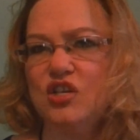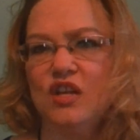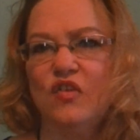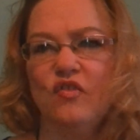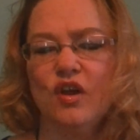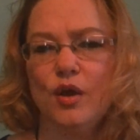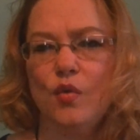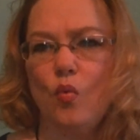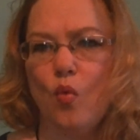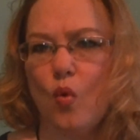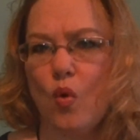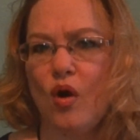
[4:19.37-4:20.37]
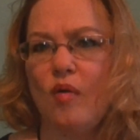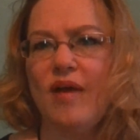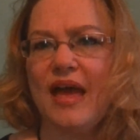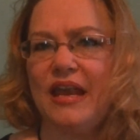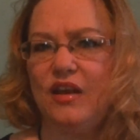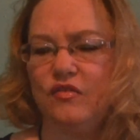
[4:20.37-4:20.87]
It's very warm
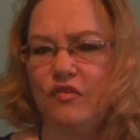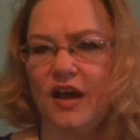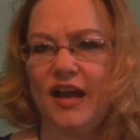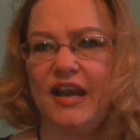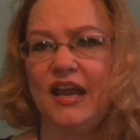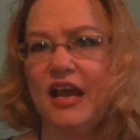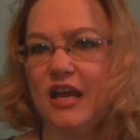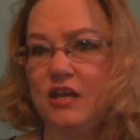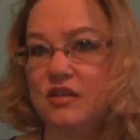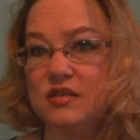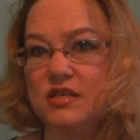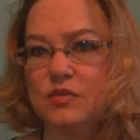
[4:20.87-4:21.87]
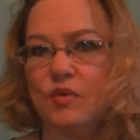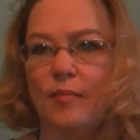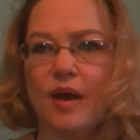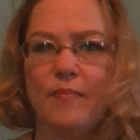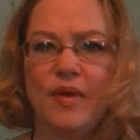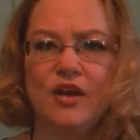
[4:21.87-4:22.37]
and inviting. I use this one in
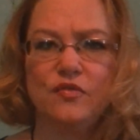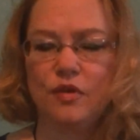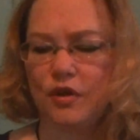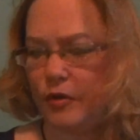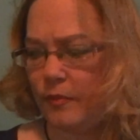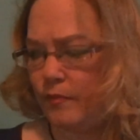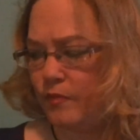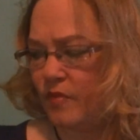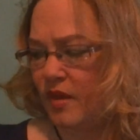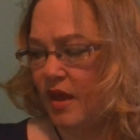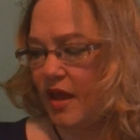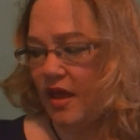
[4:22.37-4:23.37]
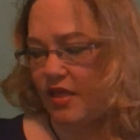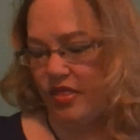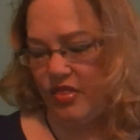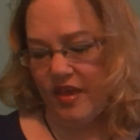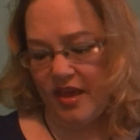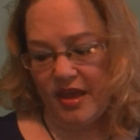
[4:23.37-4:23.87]
my bedroom.
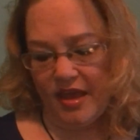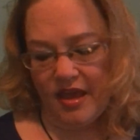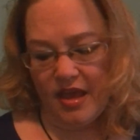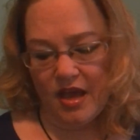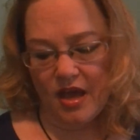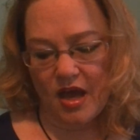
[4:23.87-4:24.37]
The